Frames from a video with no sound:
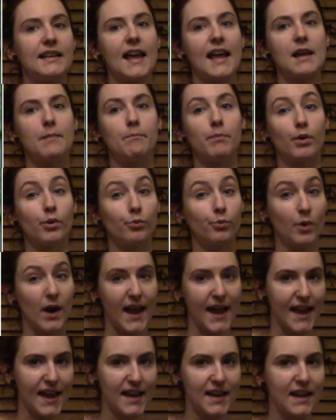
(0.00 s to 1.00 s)
a
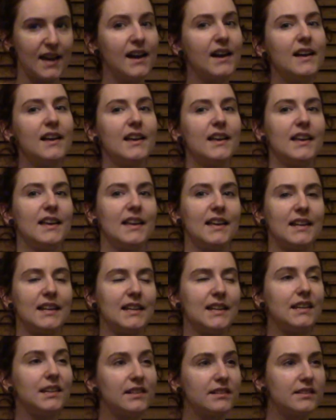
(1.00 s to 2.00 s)
beret.
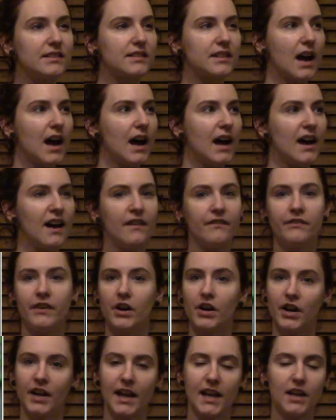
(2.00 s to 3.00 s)
It is a
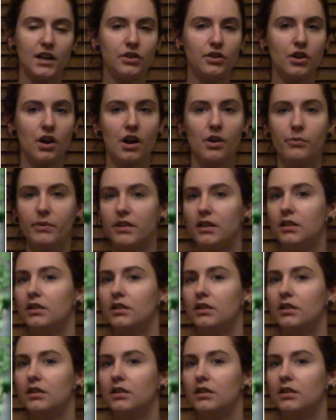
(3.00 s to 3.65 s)
variegated yarn with a